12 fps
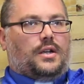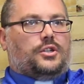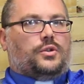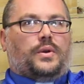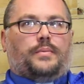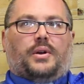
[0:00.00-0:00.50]

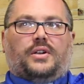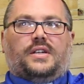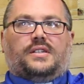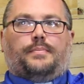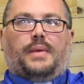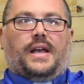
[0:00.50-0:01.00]
So we would
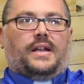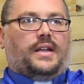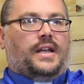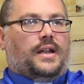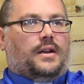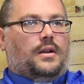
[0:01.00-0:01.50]
participate
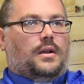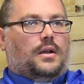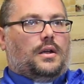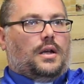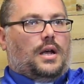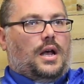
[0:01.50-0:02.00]
in
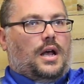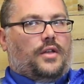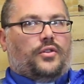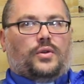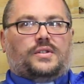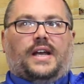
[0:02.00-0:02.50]

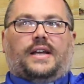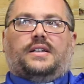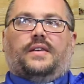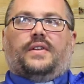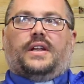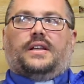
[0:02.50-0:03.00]
those
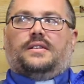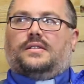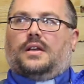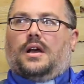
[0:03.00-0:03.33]
activities.